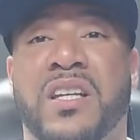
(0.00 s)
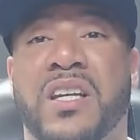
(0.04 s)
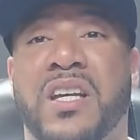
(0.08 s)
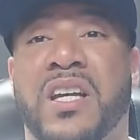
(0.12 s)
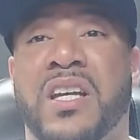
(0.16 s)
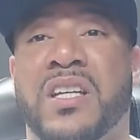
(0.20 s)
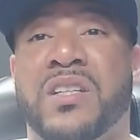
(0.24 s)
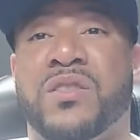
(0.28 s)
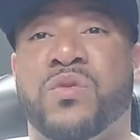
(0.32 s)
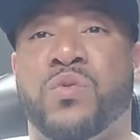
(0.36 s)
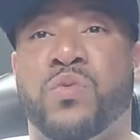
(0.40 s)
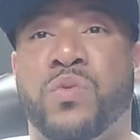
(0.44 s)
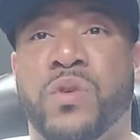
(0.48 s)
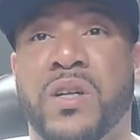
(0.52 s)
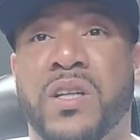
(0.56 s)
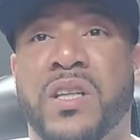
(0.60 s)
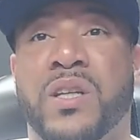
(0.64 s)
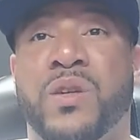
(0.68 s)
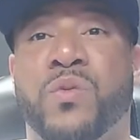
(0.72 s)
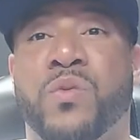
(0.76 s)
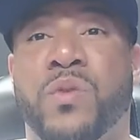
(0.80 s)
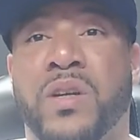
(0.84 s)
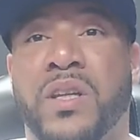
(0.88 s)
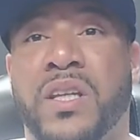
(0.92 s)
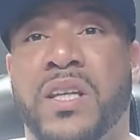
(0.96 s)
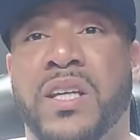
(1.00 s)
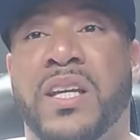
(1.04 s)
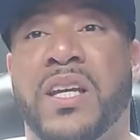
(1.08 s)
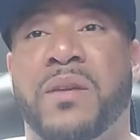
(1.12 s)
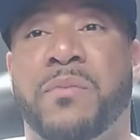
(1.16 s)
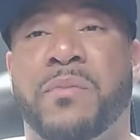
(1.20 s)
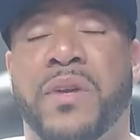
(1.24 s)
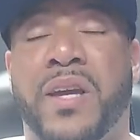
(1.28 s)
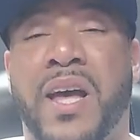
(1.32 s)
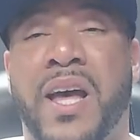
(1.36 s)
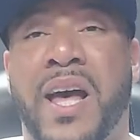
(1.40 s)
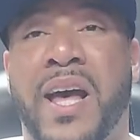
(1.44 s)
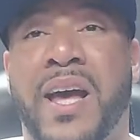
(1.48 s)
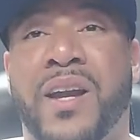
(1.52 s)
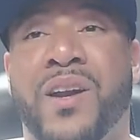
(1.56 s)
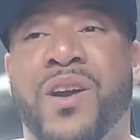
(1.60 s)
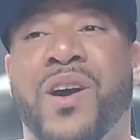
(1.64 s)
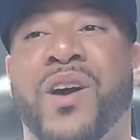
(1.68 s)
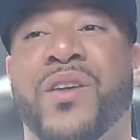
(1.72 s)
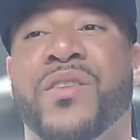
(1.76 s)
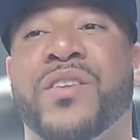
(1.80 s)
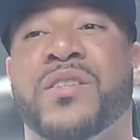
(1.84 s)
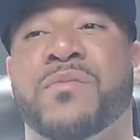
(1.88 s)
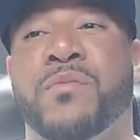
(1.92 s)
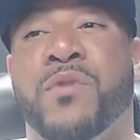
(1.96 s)
is really, really getting behind
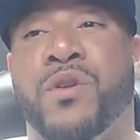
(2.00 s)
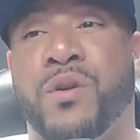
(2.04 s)
all these mural